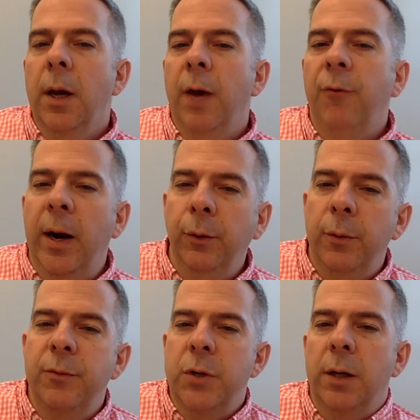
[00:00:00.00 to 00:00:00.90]
And finally,
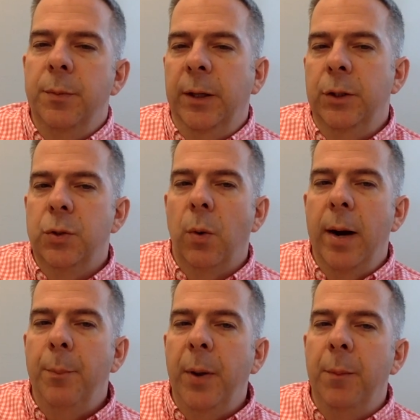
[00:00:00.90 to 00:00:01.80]
we've talked about this
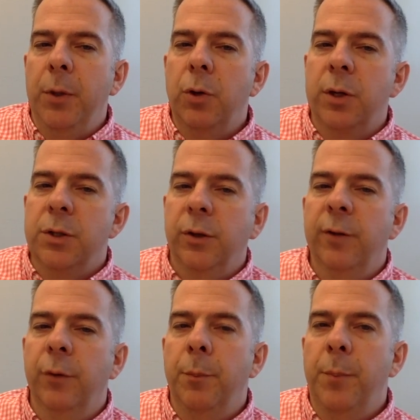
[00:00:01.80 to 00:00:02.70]
quite a bit, but you can
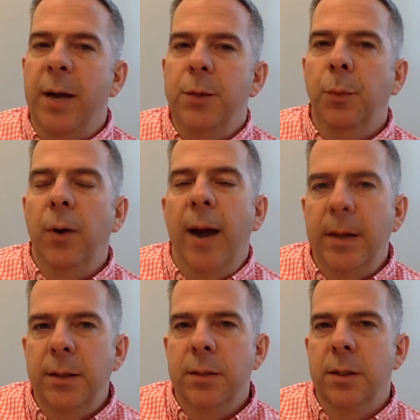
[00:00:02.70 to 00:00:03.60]
deliver best
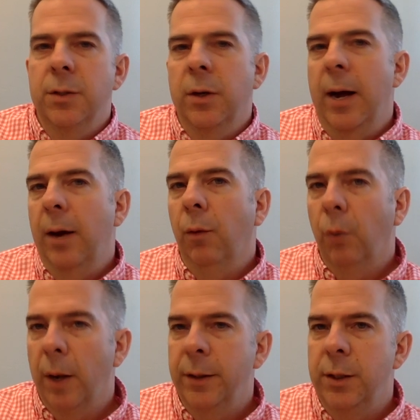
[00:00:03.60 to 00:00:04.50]
practices on how to
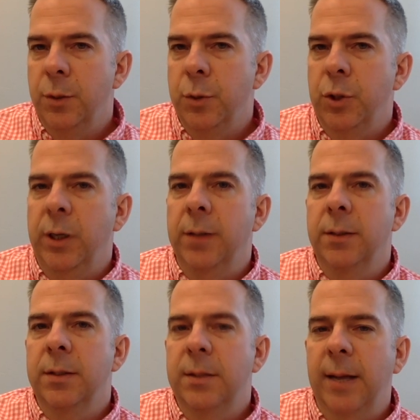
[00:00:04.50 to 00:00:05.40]
run these machines
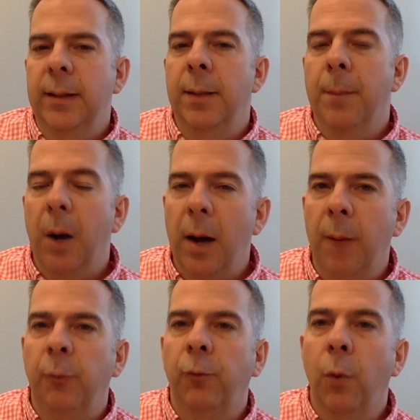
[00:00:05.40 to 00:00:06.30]
and set them
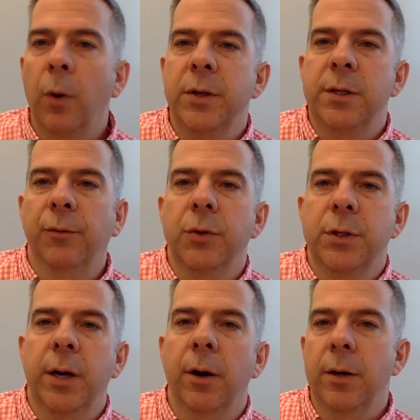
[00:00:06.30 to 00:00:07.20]
up for the different
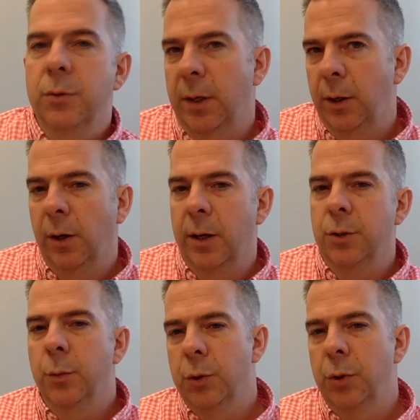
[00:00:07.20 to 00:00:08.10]
scenarios that your
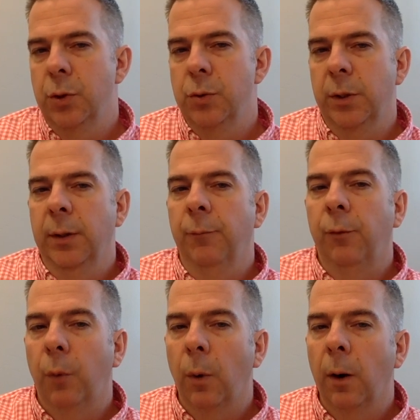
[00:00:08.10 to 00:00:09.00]
customers are using them
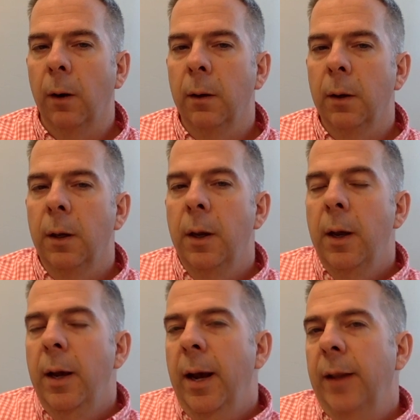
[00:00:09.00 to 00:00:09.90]
for.
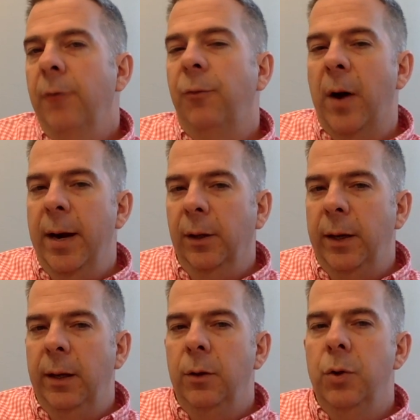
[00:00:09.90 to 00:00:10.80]
And then
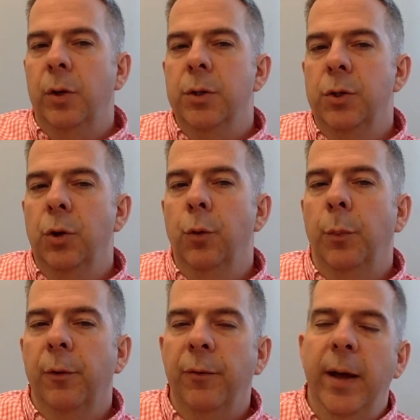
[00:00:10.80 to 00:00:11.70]
finally, you can do
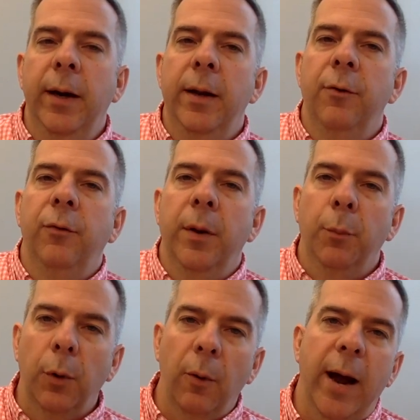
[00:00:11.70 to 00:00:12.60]
preventative and
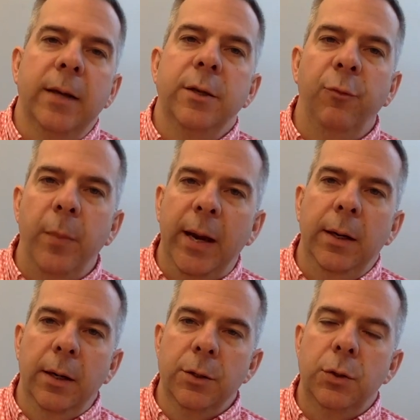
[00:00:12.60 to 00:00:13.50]
proactive
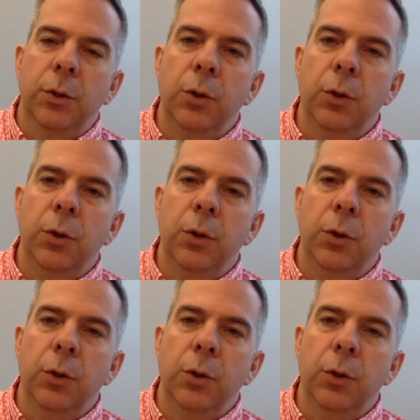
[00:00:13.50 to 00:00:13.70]
maintenance